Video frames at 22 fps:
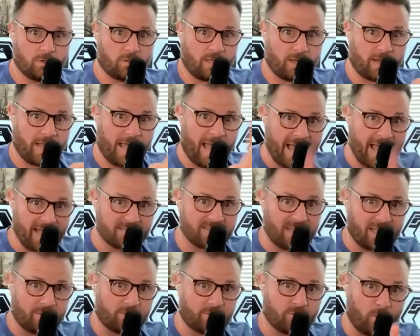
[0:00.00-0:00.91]
Like
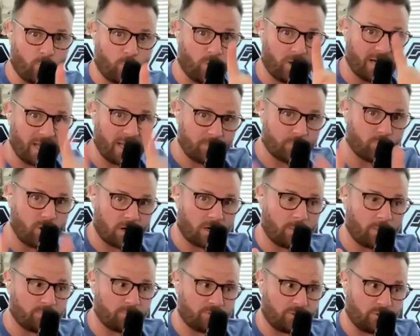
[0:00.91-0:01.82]
when I brought it
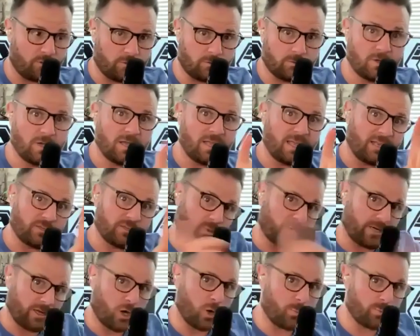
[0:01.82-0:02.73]
up to you is
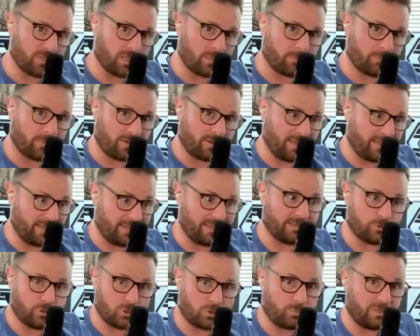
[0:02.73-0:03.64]
when I opened up and
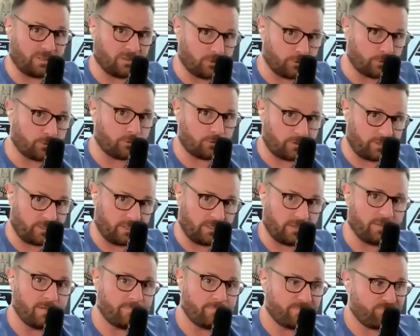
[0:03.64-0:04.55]
it took me literally